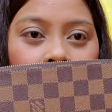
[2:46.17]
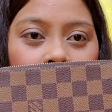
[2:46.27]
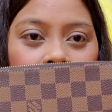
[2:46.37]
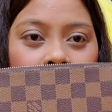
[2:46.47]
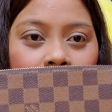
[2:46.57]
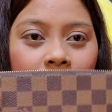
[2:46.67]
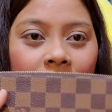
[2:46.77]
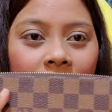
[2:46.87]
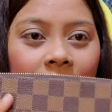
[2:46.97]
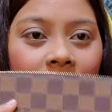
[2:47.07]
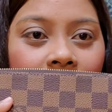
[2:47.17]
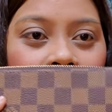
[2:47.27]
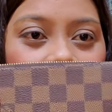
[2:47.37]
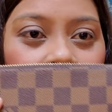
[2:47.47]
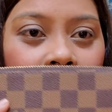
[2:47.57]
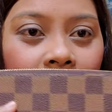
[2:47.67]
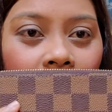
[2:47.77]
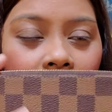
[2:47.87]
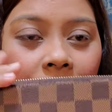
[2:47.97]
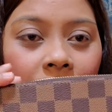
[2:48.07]
It's really nice. There you
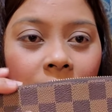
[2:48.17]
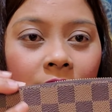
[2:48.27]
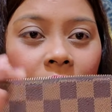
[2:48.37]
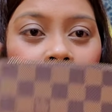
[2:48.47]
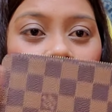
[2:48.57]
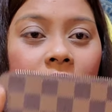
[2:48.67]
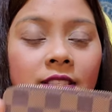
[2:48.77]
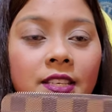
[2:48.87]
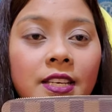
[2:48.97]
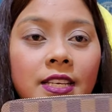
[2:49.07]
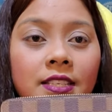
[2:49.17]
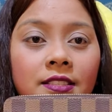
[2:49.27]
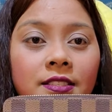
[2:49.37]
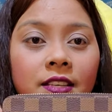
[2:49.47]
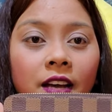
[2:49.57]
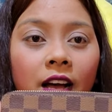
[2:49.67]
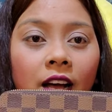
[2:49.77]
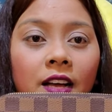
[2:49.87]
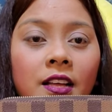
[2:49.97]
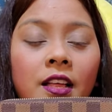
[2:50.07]
go. This is
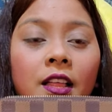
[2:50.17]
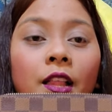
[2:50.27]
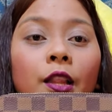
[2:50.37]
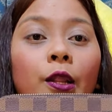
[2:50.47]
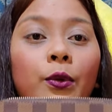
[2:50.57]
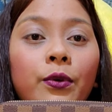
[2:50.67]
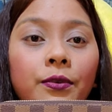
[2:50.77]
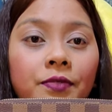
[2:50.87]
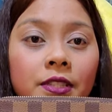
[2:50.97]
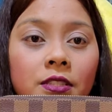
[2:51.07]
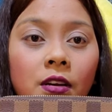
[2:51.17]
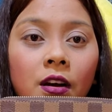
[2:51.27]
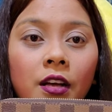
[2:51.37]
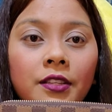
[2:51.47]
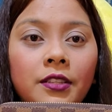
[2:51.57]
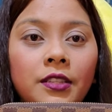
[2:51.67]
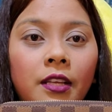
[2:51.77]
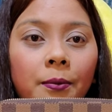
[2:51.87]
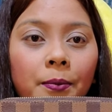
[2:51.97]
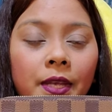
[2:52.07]
the Louis Vuitton
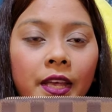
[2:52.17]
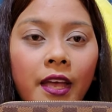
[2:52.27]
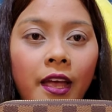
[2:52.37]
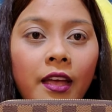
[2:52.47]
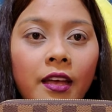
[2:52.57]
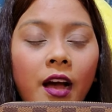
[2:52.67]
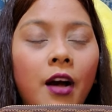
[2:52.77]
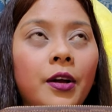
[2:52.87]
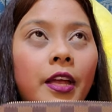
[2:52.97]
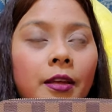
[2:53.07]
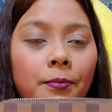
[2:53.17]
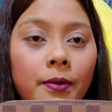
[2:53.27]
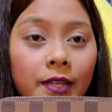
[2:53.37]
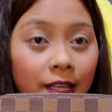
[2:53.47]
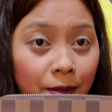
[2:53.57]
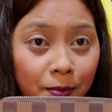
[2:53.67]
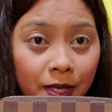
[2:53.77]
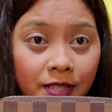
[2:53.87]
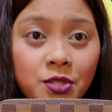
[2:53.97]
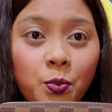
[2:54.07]
Damier.
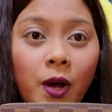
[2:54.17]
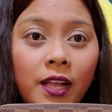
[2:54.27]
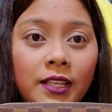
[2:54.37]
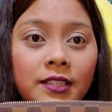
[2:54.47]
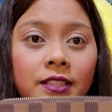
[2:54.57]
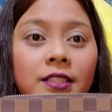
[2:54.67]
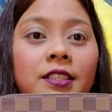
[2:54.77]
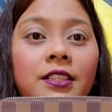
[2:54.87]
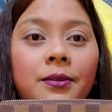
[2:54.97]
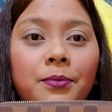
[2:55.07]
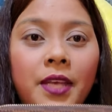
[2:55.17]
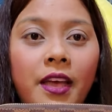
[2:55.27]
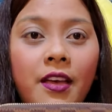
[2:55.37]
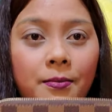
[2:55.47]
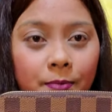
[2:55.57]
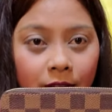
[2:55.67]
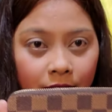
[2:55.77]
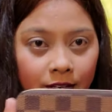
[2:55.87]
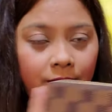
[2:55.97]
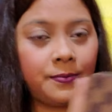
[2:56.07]
Clemence wallet in a Damier
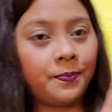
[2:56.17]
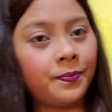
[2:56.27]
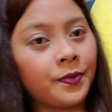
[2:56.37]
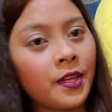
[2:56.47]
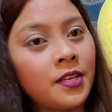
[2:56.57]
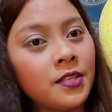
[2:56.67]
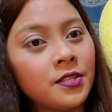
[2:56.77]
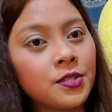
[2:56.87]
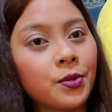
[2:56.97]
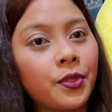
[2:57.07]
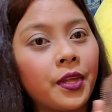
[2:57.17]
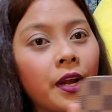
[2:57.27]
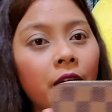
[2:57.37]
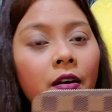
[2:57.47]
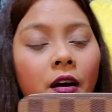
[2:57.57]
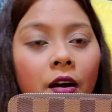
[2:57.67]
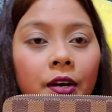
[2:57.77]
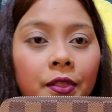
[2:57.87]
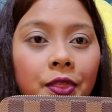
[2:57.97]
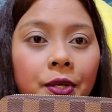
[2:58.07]
Ebene. So there
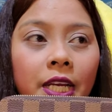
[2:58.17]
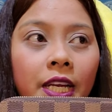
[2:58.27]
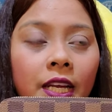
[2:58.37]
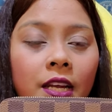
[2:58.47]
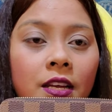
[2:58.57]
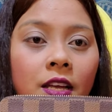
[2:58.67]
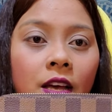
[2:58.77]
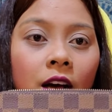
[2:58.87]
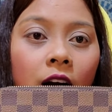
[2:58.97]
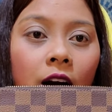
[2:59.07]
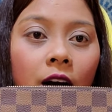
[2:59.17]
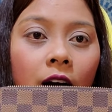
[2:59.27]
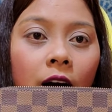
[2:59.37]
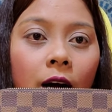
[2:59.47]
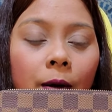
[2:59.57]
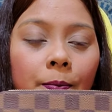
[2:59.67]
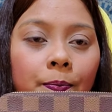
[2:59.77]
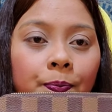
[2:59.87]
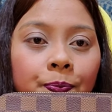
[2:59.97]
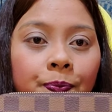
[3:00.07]
are 3, the